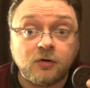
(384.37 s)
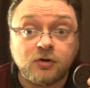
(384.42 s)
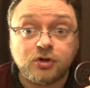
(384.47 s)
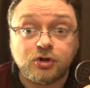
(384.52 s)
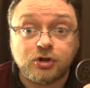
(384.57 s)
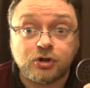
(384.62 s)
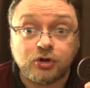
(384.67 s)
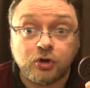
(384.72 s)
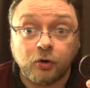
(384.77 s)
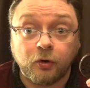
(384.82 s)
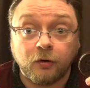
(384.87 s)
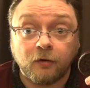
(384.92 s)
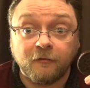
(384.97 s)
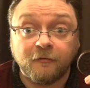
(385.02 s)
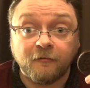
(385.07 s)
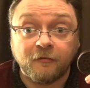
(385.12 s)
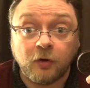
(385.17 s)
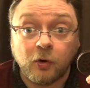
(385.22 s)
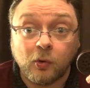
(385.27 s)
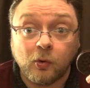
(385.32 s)

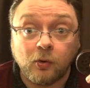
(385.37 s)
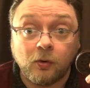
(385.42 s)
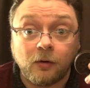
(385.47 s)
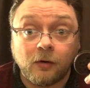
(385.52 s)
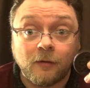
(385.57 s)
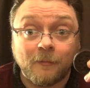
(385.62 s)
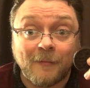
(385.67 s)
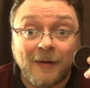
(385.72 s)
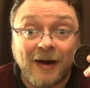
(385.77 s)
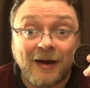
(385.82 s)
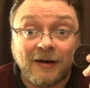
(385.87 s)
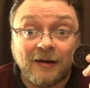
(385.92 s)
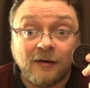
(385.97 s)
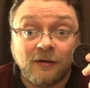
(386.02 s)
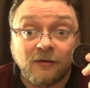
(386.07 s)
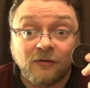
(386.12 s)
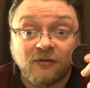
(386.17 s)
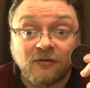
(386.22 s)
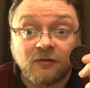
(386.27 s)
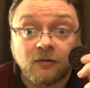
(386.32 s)
Sugar-fueled
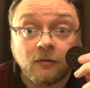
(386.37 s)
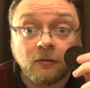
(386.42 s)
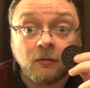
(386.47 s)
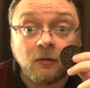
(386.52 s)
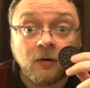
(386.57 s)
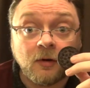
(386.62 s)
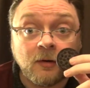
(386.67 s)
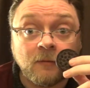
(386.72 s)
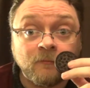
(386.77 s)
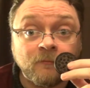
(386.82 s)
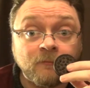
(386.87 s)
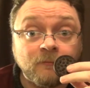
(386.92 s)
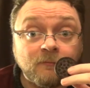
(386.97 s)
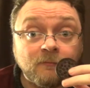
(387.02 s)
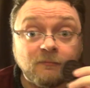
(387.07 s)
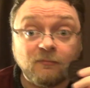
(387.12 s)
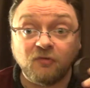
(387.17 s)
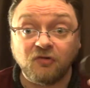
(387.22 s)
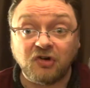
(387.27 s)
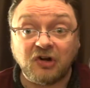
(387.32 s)
madness.
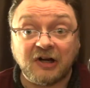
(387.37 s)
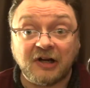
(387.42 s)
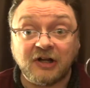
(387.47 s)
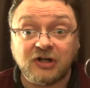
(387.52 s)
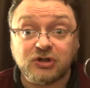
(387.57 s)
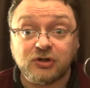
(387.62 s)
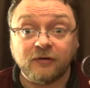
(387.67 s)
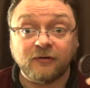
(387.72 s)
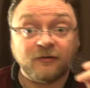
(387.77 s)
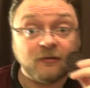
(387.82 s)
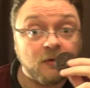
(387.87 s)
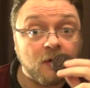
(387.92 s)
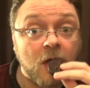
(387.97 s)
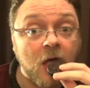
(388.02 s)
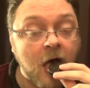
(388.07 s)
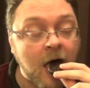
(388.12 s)
It's delicious.